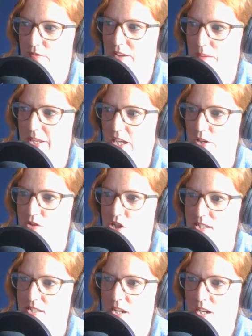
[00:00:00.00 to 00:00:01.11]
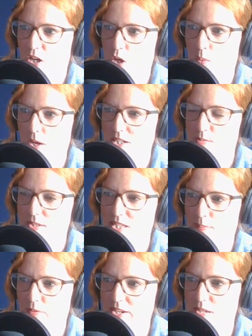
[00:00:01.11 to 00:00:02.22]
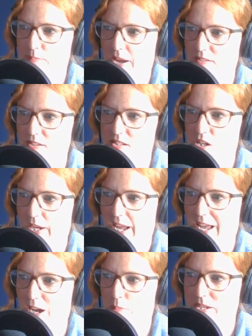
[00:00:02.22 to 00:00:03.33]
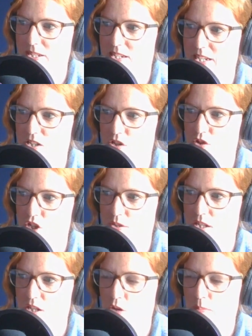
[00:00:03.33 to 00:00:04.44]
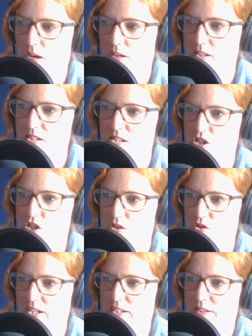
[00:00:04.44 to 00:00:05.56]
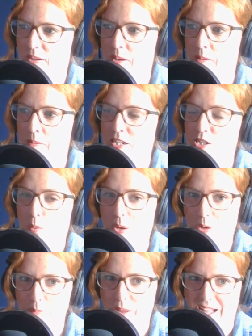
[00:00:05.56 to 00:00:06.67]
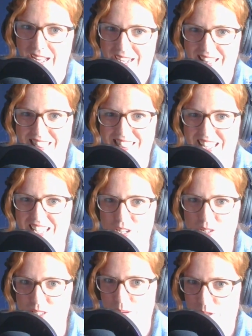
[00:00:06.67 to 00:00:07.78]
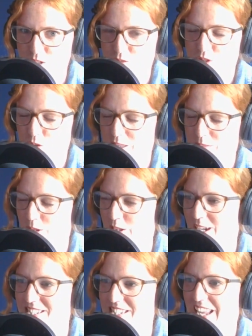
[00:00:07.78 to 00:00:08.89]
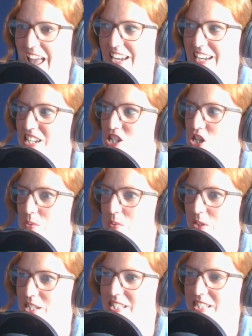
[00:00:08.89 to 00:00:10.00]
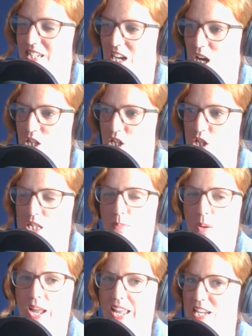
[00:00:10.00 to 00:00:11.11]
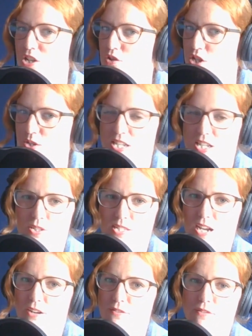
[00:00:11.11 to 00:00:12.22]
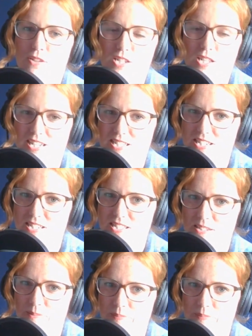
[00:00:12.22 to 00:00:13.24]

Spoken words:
and family coaches, who works with separated parents to look at how best to introduce a new partner to the children. So welcome back. Thank you so much for joining the podcast again. Do you want to start just by introducing yourself to the listeners?